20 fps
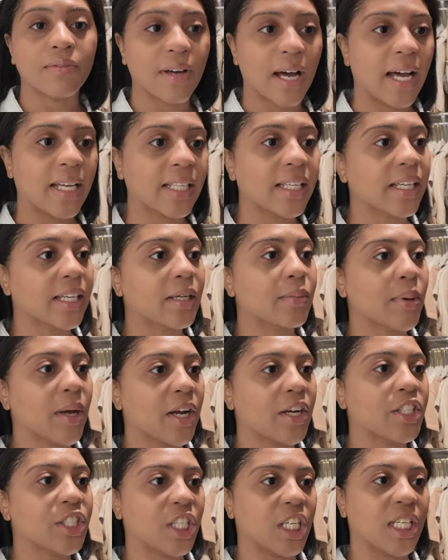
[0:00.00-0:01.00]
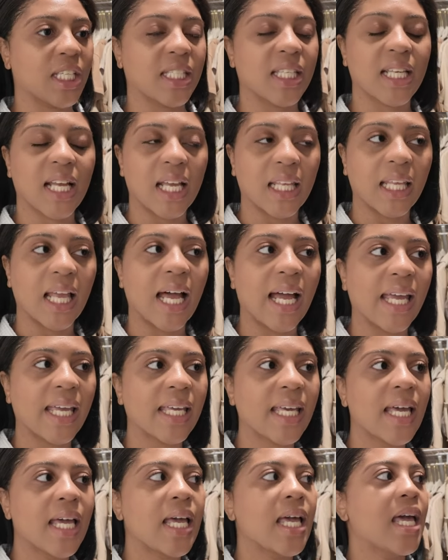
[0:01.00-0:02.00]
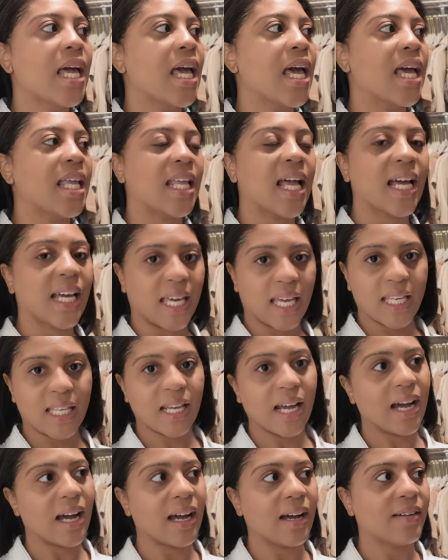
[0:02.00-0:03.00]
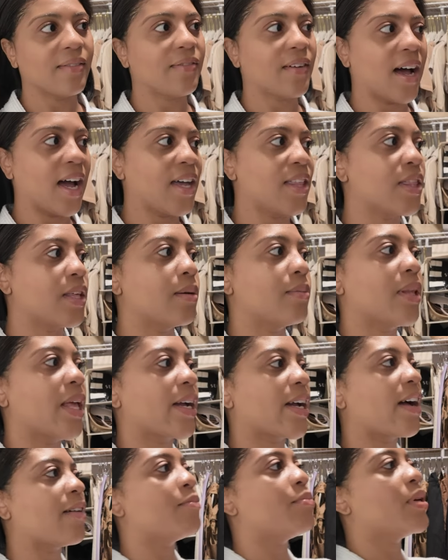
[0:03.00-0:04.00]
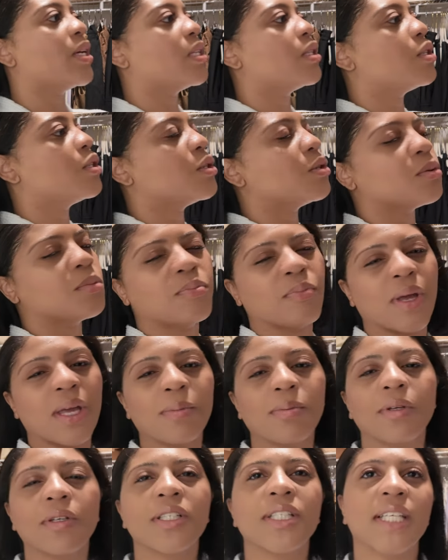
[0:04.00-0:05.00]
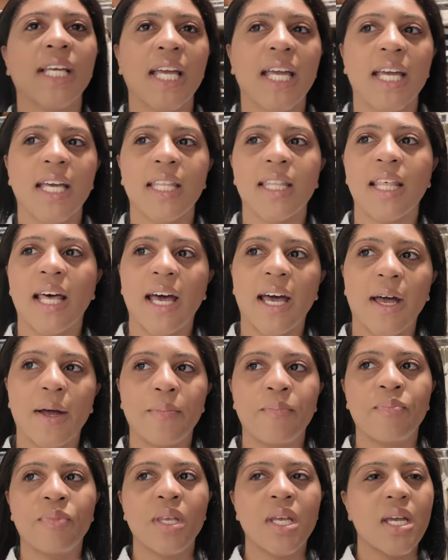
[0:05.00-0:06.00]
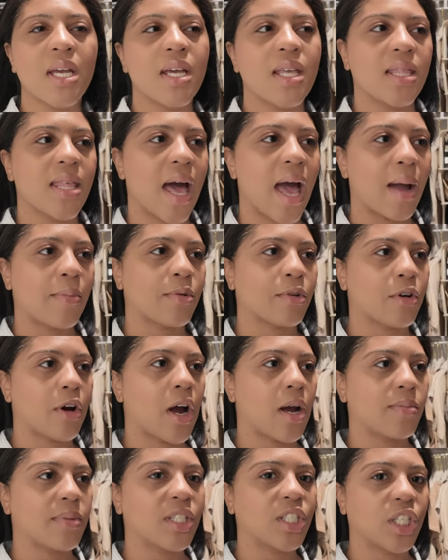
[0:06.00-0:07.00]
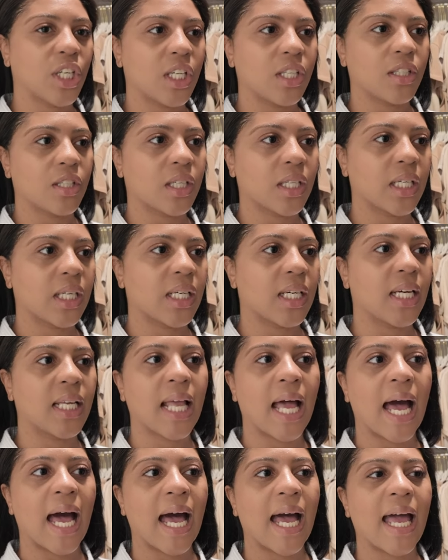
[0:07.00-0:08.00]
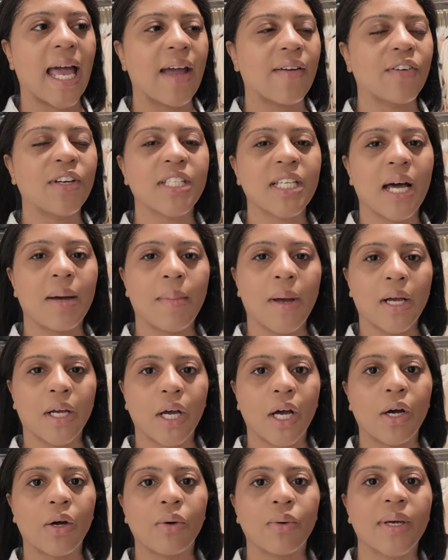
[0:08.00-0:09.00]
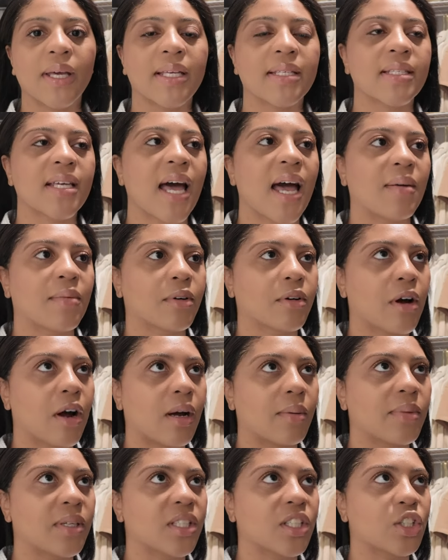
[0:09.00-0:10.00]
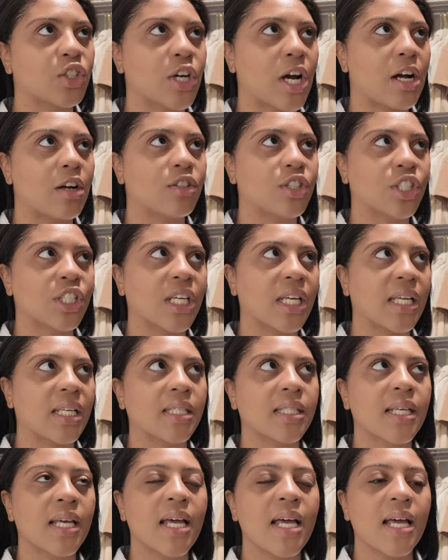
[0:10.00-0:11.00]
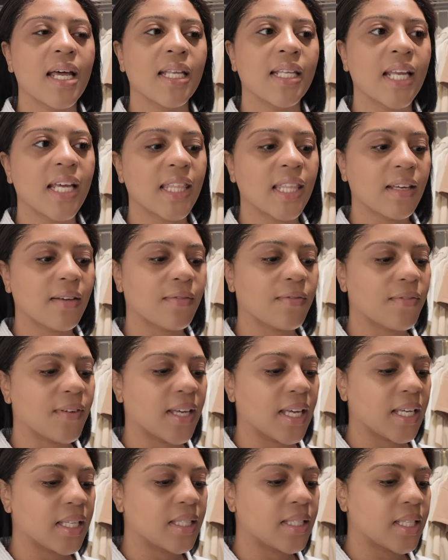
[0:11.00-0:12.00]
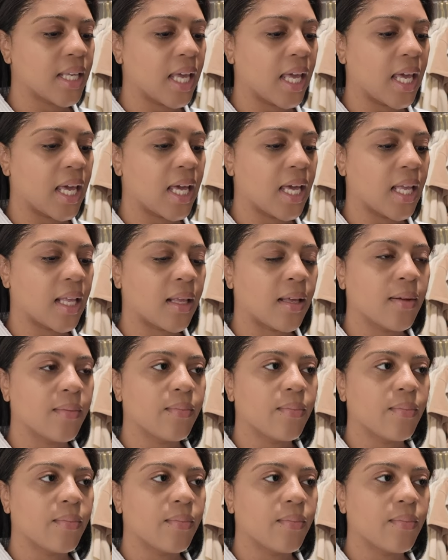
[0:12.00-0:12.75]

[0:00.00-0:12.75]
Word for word: find a good pair of jeans that I like. And I cannot find them. Like I've been to, people are saying that the Abercrombie jeans are good. I, every time I go into Abercrombie to try on jeans, nothing fits. And